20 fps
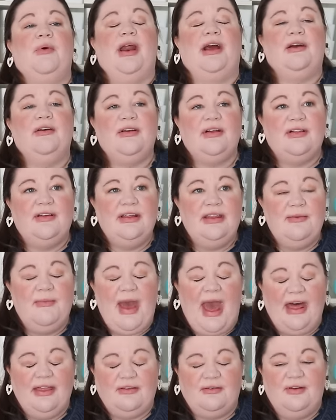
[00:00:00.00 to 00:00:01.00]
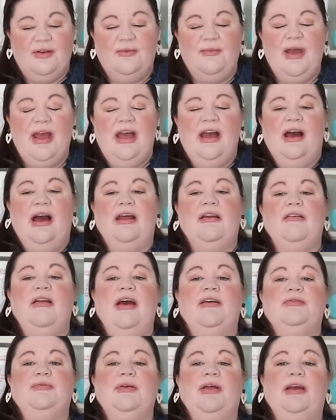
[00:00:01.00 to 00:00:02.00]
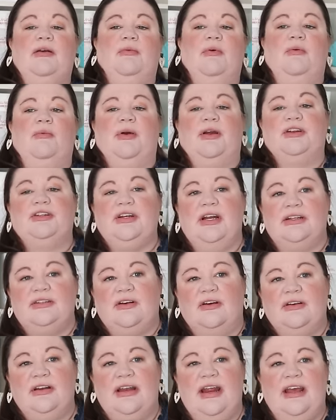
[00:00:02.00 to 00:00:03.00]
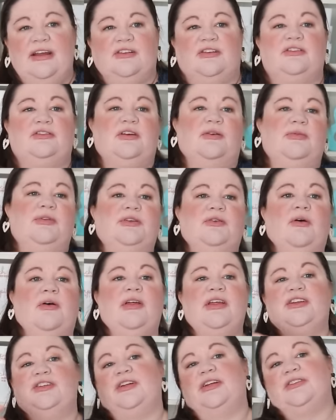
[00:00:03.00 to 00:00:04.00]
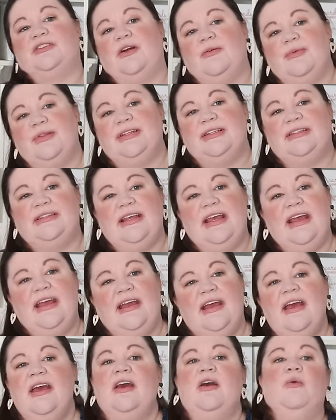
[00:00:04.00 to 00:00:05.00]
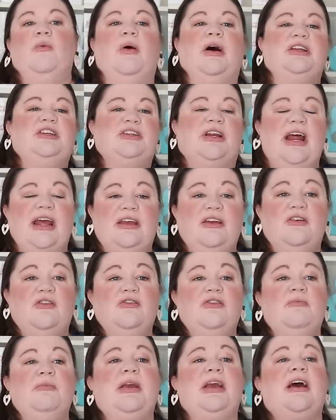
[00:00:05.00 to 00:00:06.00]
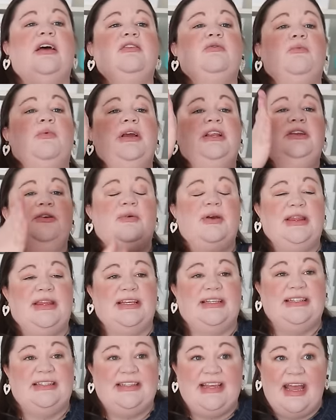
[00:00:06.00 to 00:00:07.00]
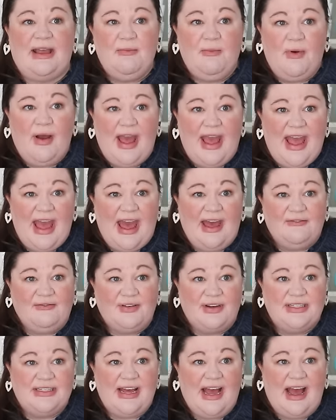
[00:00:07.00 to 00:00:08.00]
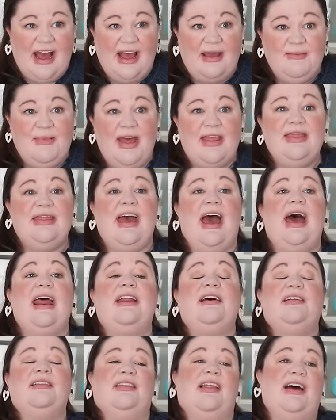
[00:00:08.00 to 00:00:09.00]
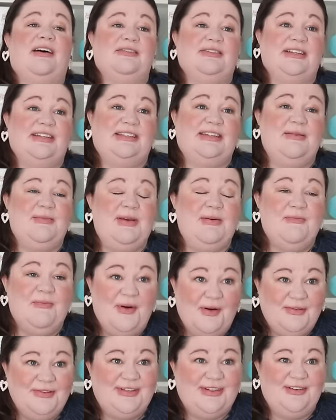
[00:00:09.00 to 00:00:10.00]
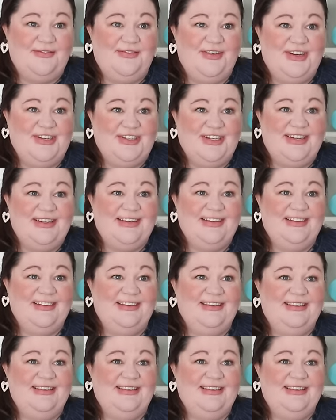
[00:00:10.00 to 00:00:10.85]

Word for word: when I go to clean the bathroom, I don't have to be like, well, where should I start today? Should I start with the toilet? Should I start with the sink? What should I use? Because we do it the same way every time, and that allows us to be most efficient.